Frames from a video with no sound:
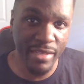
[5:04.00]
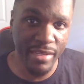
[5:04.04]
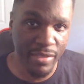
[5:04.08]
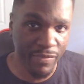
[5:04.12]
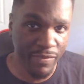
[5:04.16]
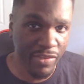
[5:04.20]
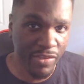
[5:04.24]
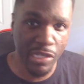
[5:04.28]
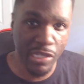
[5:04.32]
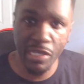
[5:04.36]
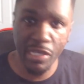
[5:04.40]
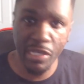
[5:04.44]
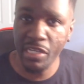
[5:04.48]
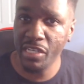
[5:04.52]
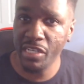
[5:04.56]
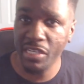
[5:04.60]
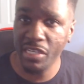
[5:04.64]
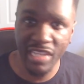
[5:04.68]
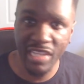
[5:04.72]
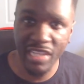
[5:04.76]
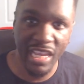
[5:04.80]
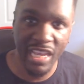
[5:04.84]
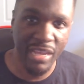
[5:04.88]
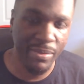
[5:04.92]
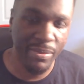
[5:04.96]
if you look at the
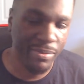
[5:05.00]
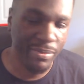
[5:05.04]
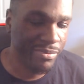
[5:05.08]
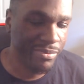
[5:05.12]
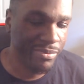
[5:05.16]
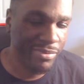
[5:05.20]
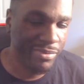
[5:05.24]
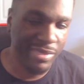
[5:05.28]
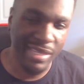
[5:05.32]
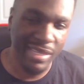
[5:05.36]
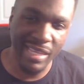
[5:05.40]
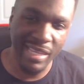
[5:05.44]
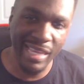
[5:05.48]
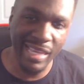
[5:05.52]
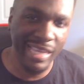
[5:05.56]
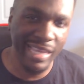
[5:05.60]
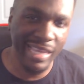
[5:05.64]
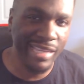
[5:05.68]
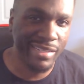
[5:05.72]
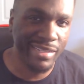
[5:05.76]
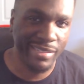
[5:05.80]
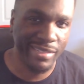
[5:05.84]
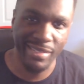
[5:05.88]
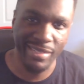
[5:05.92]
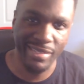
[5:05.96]
tape,
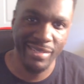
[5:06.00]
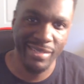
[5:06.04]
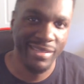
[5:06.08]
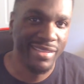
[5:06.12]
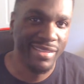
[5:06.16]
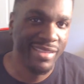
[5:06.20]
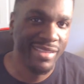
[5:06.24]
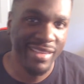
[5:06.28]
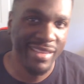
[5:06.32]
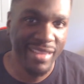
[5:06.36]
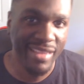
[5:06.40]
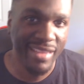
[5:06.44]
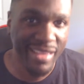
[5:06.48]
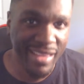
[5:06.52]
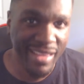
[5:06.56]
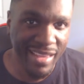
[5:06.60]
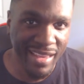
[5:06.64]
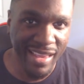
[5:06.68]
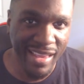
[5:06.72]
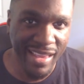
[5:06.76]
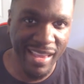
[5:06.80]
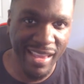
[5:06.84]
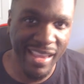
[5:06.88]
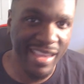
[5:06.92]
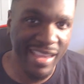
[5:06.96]
easy.
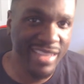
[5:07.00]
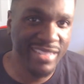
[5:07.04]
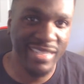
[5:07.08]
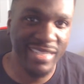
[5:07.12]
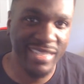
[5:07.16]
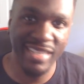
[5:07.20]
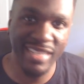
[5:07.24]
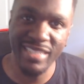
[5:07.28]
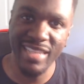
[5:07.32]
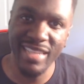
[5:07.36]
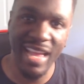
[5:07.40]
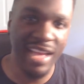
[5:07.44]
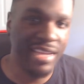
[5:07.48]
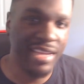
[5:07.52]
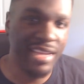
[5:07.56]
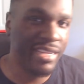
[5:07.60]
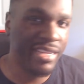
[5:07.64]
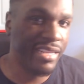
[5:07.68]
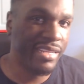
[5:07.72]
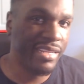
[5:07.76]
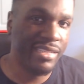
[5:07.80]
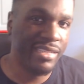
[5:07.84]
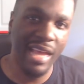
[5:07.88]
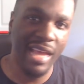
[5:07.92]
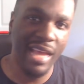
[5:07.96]
Easy.
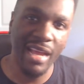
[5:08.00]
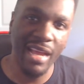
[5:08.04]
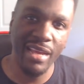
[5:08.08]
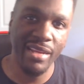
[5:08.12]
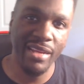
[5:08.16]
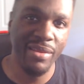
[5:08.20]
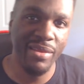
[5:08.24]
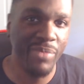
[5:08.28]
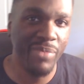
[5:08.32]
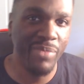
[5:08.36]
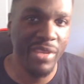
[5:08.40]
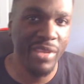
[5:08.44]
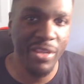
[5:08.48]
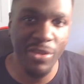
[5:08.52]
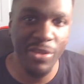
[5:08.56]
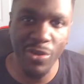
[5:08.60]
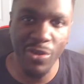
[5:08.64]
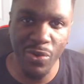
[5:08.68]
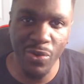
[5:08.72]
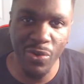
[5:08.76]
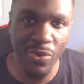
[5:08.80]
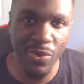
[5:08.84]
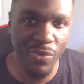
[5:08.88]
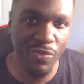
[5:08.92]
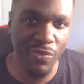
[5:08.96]
It's not gonna be
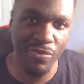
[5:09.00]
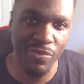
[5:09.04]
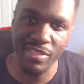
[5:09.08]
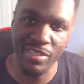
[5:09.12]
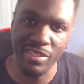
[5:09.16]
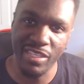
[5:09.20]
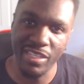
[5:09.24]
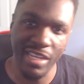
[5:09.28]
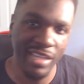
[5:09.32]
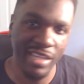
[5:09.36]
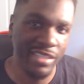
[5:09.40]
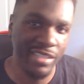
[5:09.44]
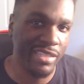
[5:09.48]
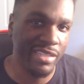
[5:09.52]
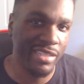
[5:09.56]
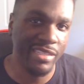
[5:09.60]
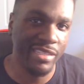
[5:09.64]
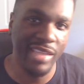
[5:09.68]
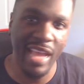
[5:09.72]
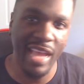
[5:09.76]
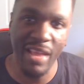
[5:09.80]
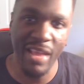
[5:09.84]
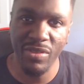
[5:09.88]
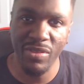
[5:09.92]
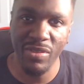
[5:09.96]
no judges
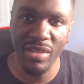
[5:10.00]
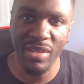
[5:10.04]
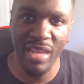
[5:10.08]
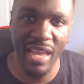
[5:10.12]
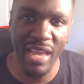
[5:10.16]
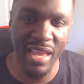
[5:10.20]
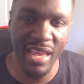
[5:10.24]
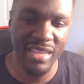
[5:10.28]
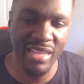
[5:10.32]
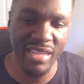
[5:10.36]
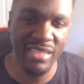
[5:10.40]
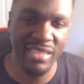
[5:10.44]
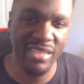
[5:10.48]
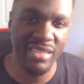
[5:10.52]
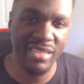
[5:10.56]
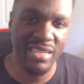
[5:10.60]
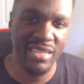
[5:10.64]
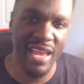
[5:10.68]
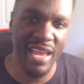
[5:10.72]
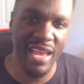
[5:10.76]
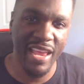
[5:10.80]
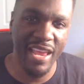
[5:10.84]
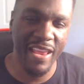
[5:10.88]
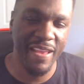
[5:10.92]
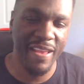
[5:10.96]
after that. It's just
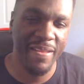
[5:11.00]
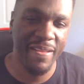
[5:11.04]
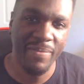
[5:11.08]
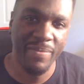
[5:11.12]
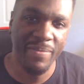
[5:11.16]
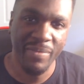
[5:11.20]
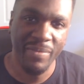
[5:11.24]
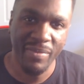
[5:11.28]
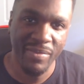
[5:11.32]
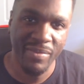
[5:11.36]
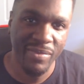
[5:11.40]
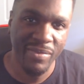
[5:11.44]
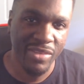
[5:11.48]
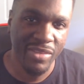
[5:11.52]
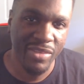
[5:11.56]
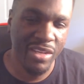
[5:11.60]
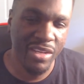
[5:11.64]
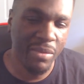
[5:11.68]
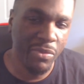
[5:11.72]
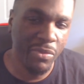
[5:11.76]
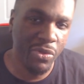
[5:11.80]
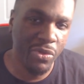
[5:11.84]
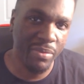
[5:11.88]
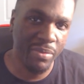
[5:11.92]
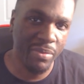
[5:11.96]
like,
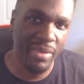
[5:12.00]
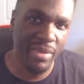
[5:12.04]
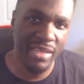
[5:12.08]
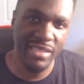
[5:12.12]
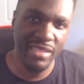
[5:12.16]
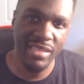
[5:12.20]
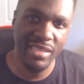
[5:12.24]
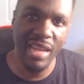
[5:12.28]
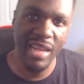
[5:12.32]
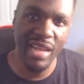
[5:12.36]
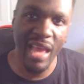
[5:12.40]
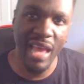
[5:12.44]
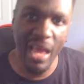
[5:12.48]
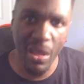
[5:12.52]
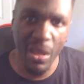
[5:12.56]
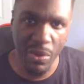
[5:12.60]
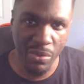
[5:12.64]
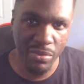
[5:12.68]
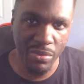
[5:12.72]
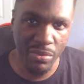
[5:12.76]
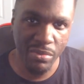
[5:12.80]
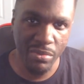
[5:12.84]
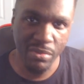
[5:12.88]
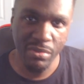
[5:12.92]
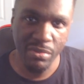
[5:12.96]
come on, man, chill out.
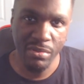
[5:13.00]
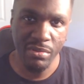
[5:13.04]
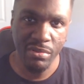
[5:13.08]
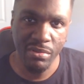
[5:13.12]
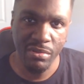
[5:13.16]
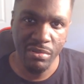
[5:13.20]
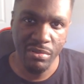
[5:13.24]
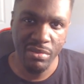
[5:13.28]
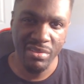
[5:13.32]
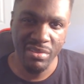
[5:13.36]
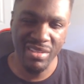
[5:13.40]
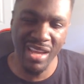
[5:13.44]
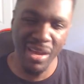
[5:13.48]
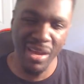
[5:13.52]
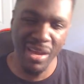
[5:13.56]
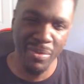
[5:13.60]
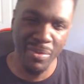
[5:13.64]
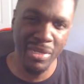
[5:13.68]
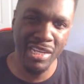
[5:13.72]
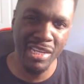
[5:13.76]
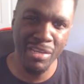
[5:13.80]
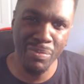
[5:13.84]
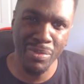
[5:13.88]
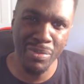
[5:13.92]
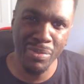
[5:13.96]

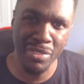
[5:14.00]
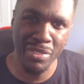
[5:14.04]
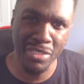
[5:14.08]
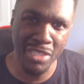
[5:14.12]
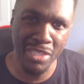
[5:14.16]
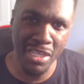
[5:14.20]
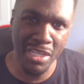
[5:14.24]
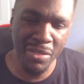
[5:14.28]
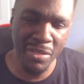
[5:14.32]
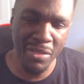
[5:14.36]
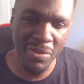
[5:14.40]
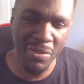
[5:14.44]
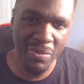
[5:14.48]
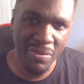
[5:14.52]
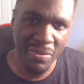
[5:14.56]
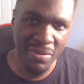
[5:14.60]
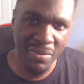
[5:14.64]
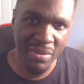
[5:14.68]
Dominique Brazil?